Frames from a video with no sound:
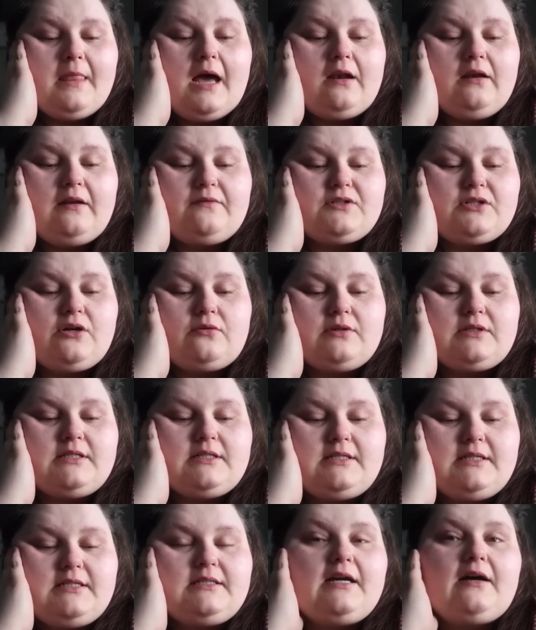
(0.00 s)
I don't have to go
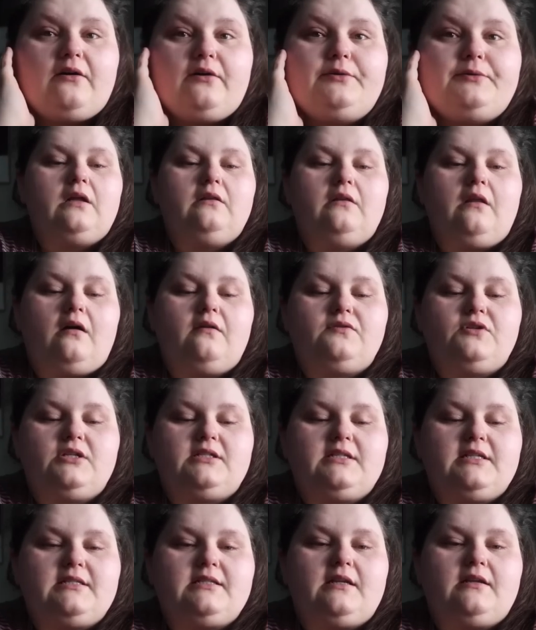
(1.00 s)
into detail. Love
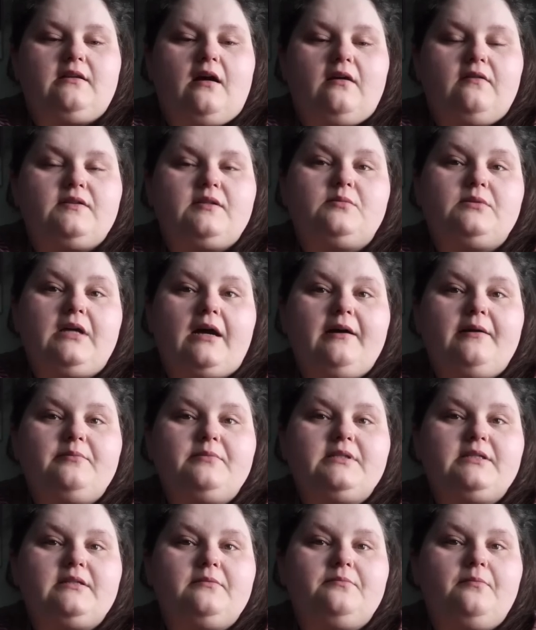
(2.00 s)
just isn't enough
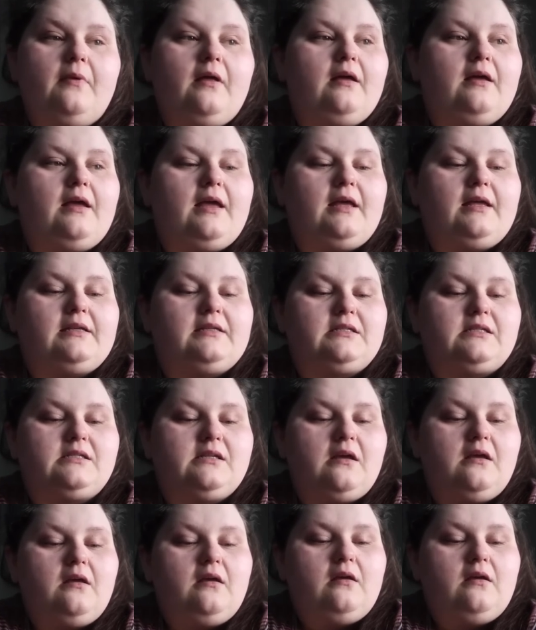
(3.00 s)
sometimes. And